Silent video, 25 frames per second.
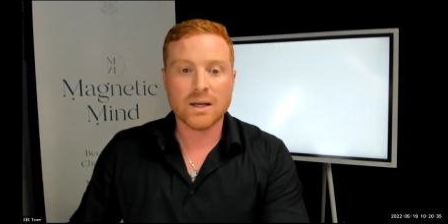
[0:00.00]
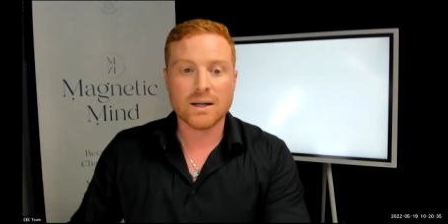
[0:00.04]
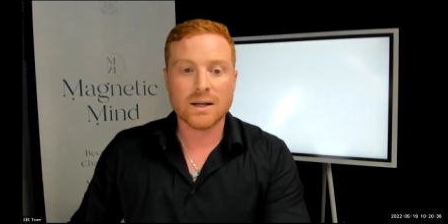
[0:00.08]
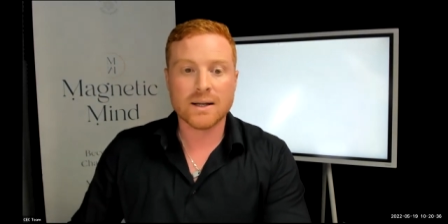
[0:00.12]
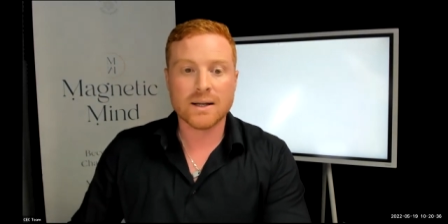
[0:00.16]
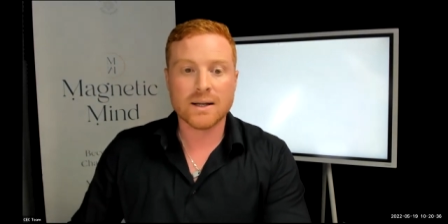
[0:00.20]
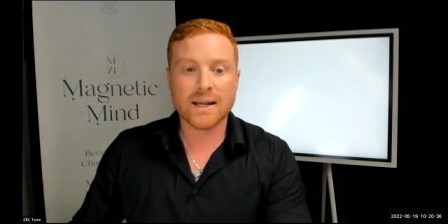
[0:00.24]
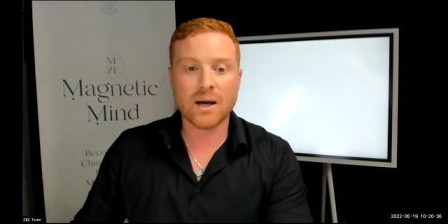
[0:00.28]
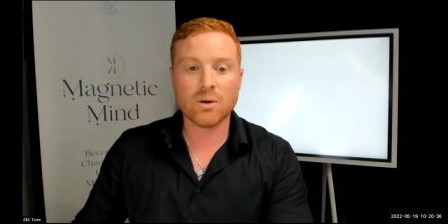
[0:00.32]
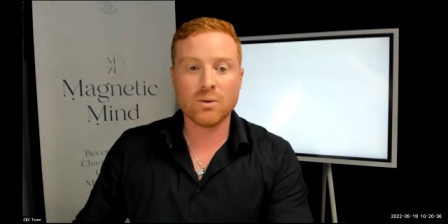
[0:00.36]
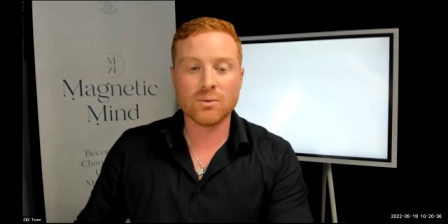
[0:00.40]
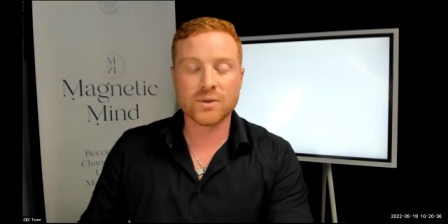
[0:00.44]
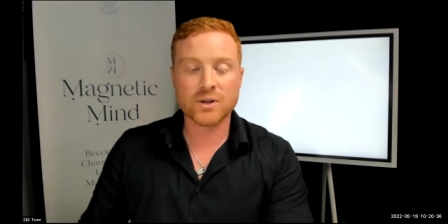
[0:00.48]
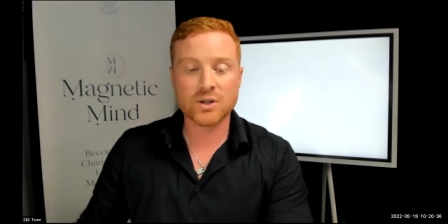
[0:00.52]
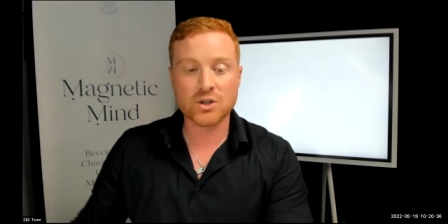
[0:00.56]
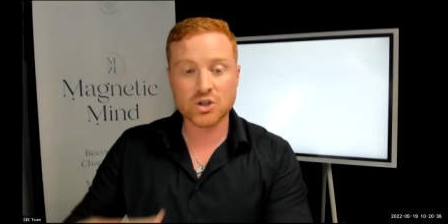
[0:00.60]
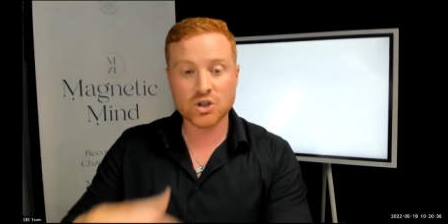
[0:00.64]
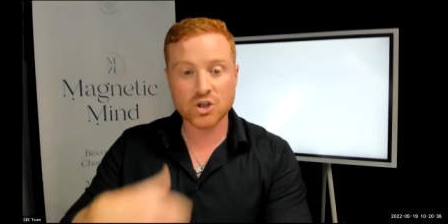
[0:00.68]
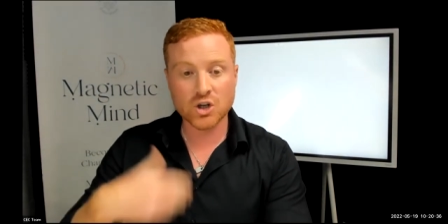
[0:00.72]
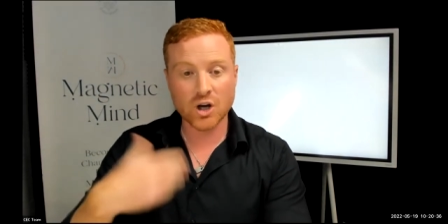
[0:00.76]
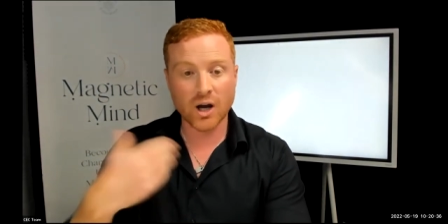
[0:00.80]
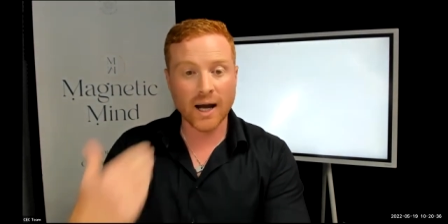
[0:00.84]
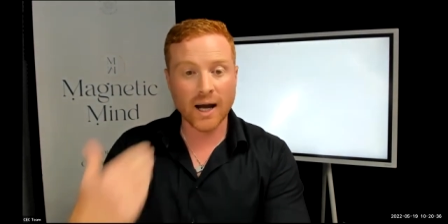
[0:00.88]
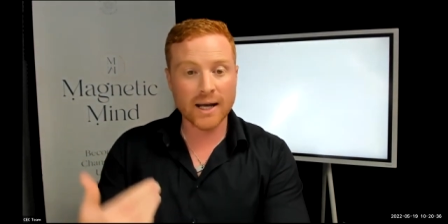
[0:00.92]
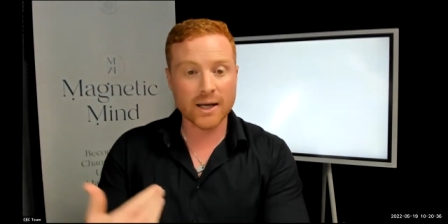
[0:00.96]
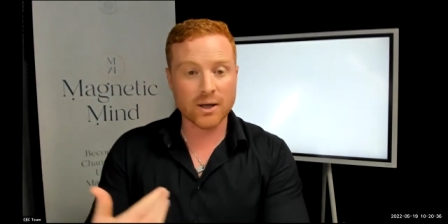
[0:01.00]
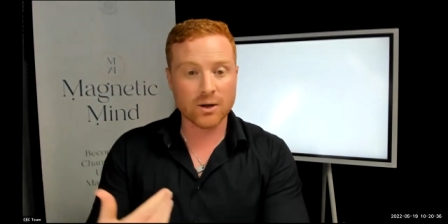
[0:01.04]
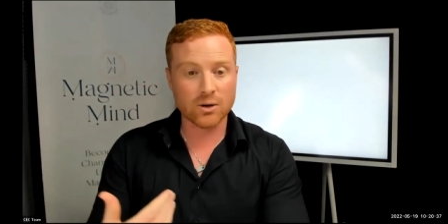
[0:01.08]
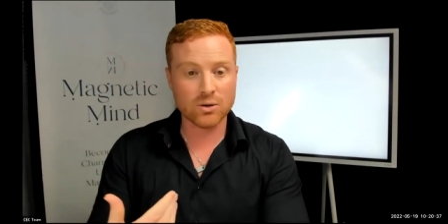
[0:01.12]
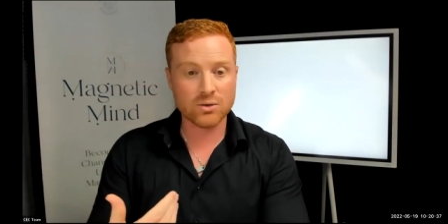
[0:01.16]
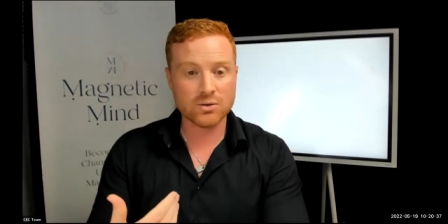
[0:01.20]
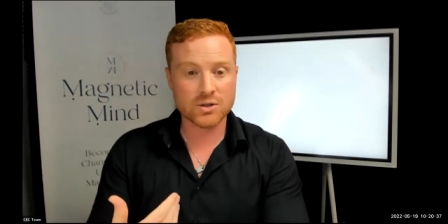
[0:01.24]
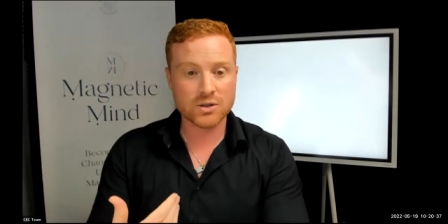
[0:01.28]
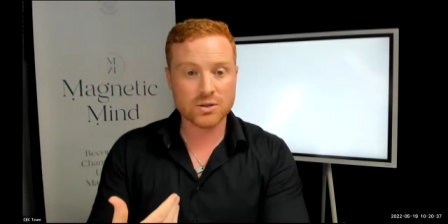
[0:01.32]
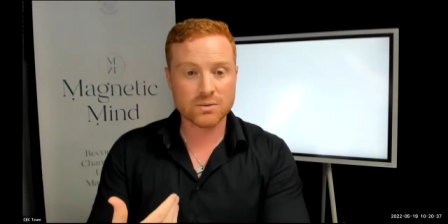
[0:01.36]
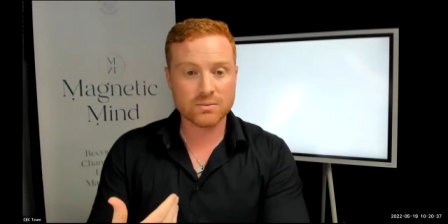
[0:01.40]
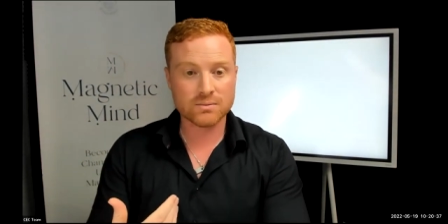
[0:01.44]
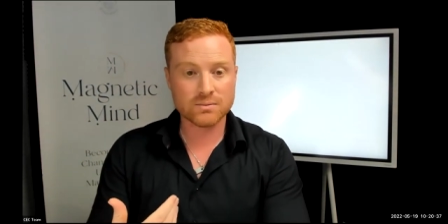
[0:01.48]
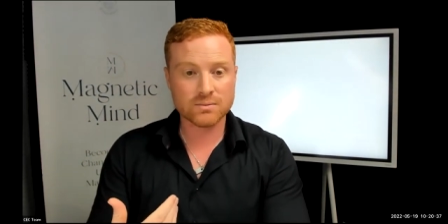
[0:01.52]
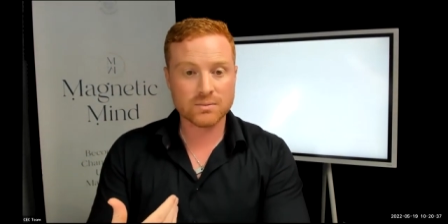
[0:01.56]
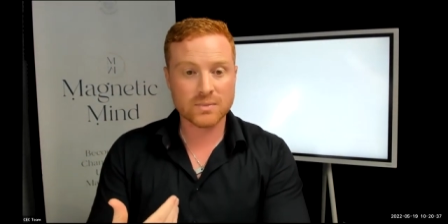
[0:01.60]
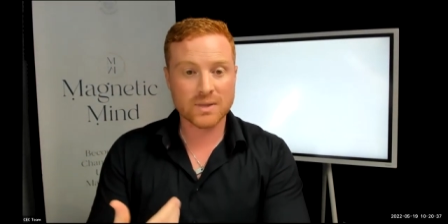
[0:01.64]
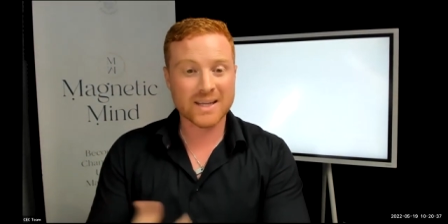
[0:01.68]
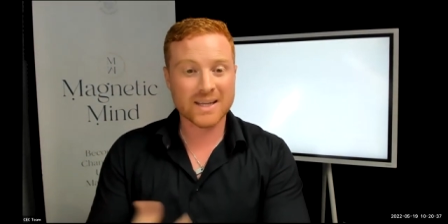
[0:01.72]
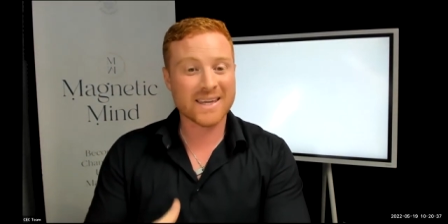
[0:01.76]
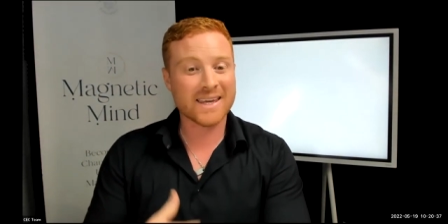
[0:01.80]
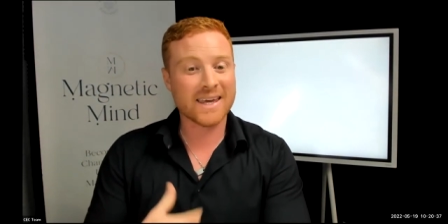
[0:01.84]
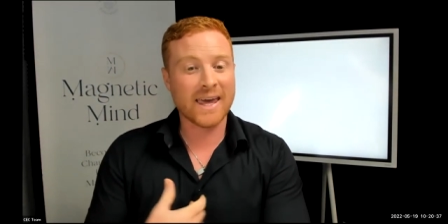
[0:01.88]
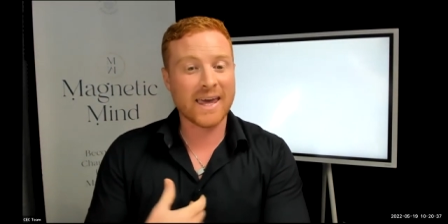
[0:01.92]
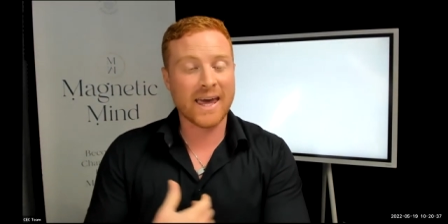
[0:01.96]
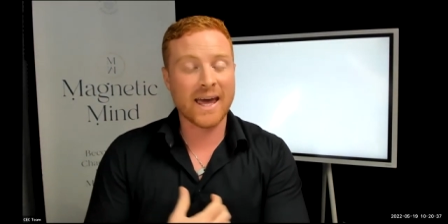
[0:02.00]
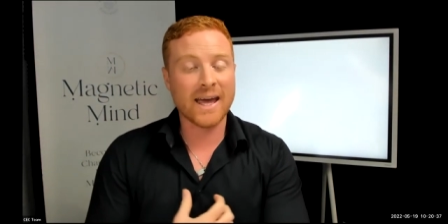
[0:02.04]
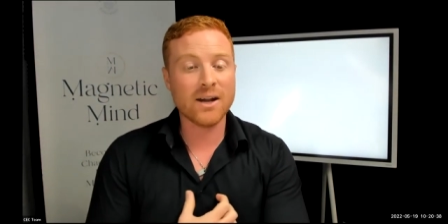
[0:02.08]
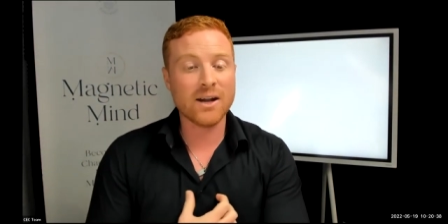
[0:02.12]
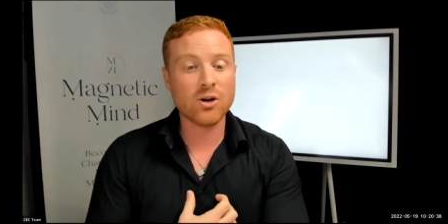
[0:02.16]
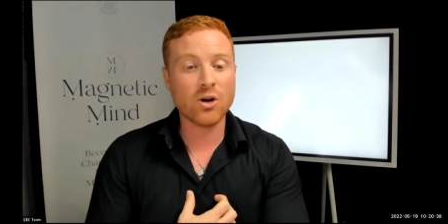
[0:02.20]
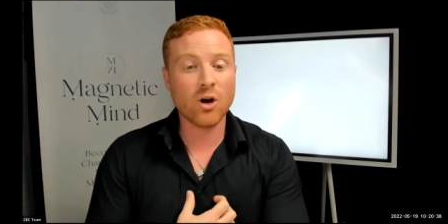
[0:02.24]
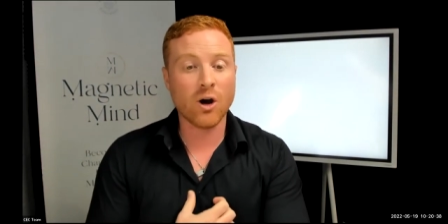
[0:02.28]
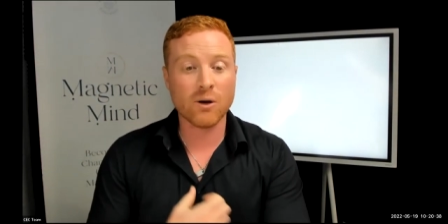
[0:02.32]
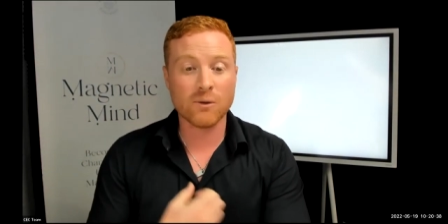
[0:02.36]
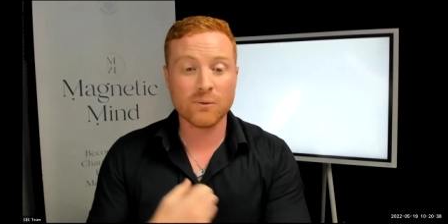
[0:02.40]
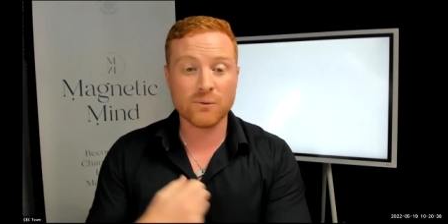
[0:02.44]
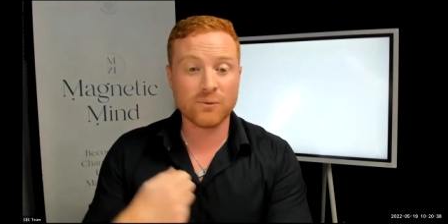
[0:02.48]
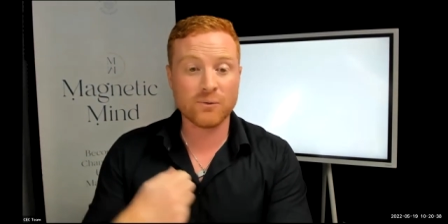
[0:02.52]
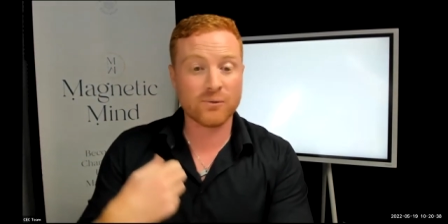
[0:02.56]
Now, the child cannot